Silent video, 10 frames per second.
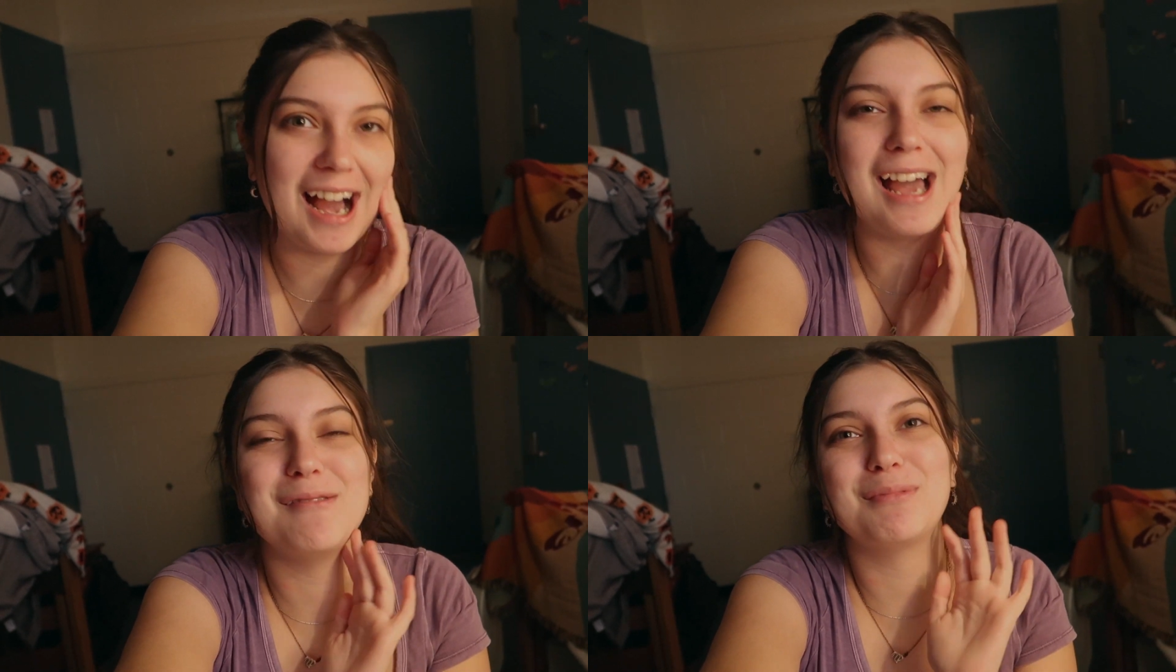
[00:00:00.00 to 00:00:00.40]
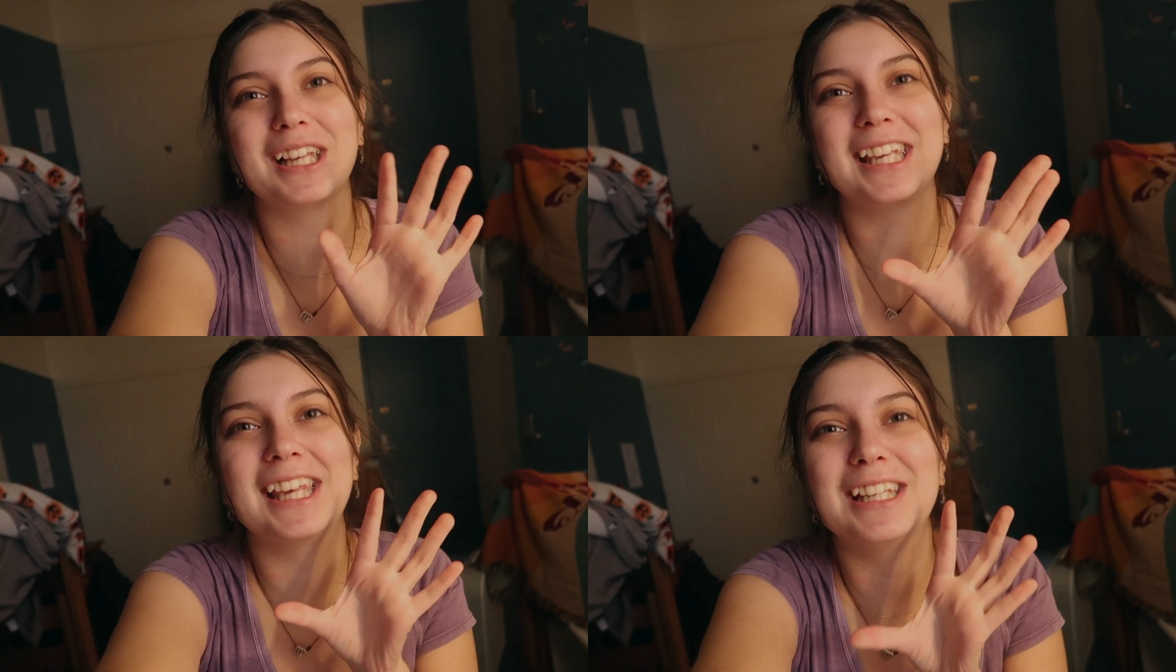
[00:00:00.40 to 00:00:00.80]
I'm
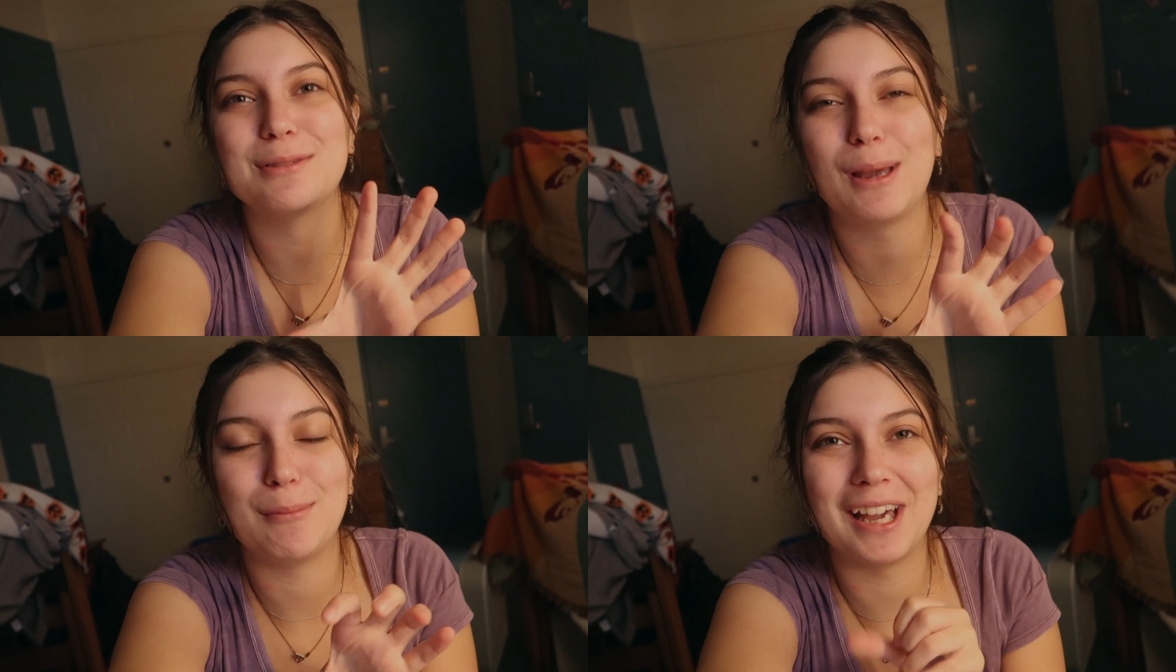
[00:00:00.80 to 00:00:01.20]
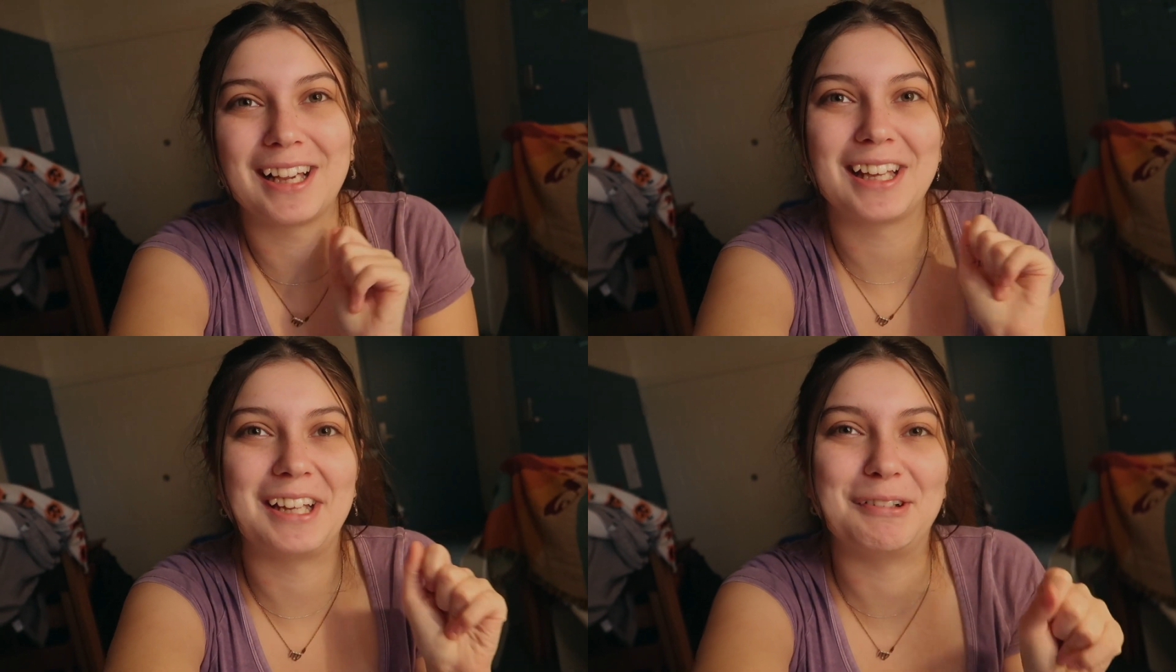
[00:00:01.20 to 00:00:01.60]
plugging it into my
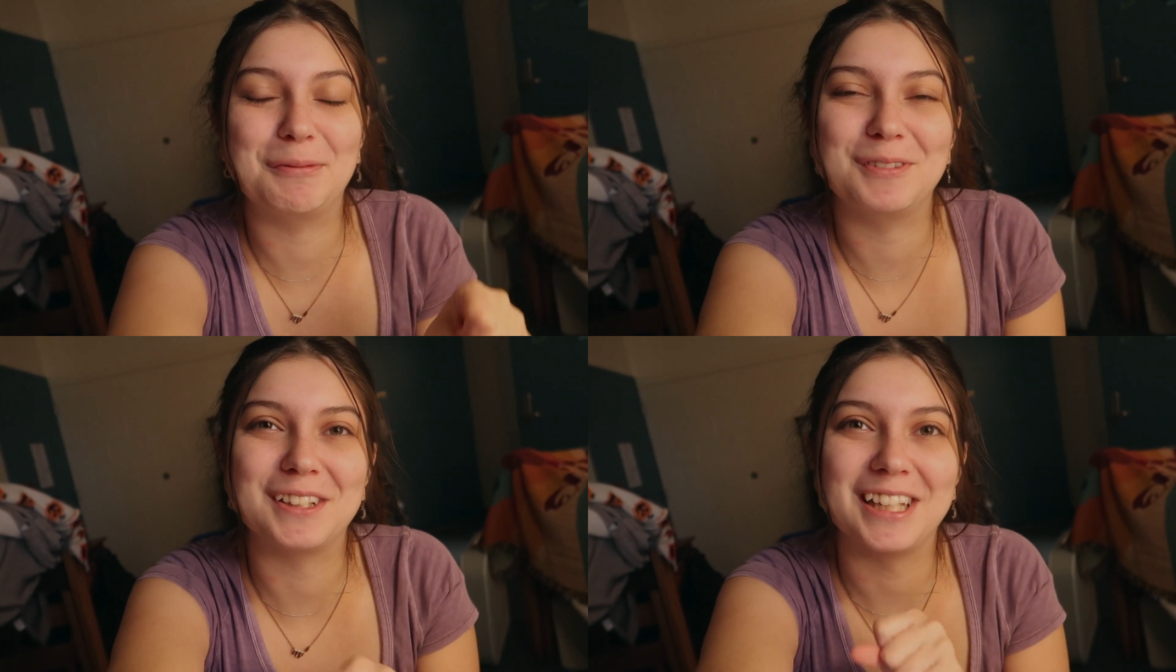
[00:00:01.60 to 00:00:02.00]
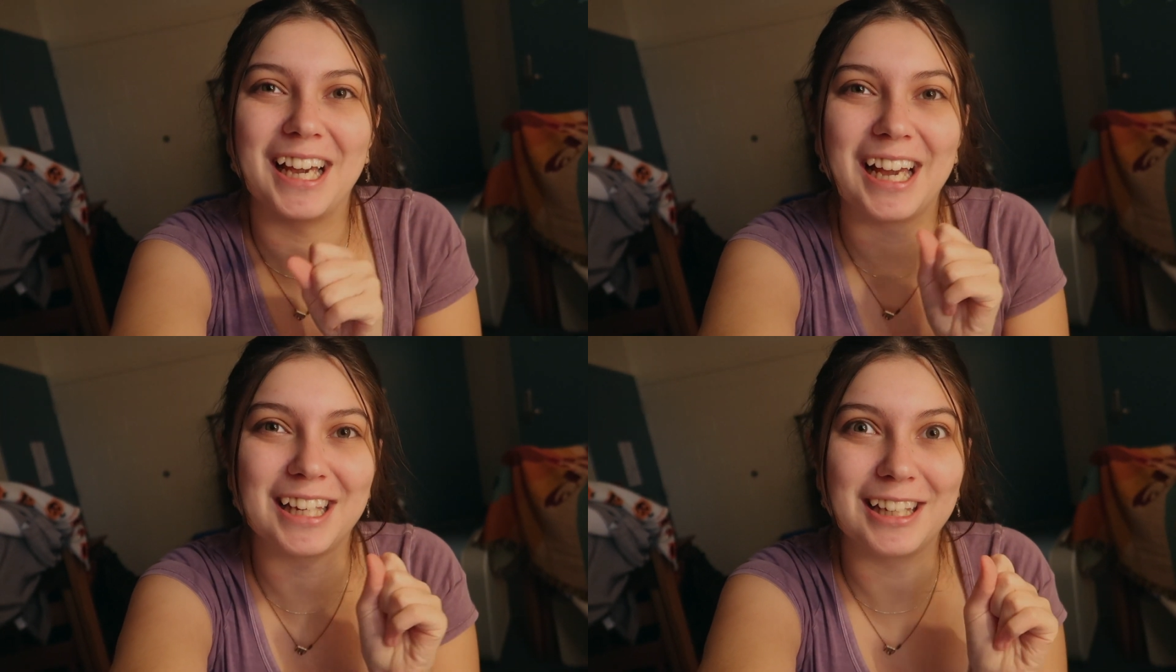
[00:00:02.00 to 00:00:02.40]
Mac and hopefully
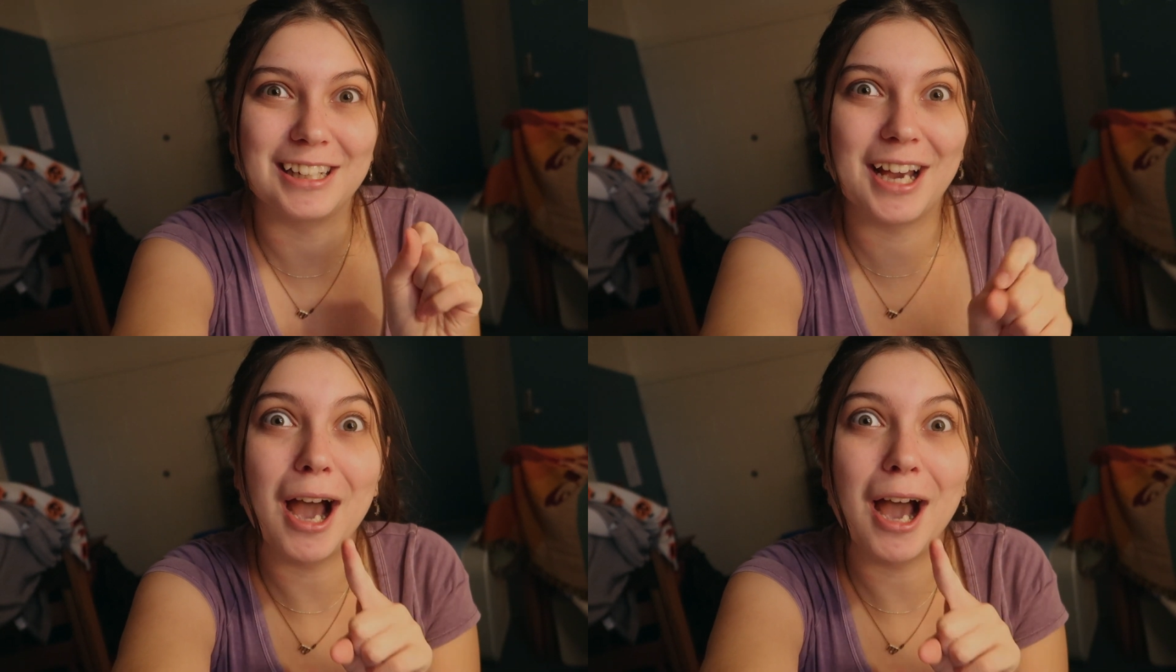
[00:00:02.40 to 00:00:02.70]
I can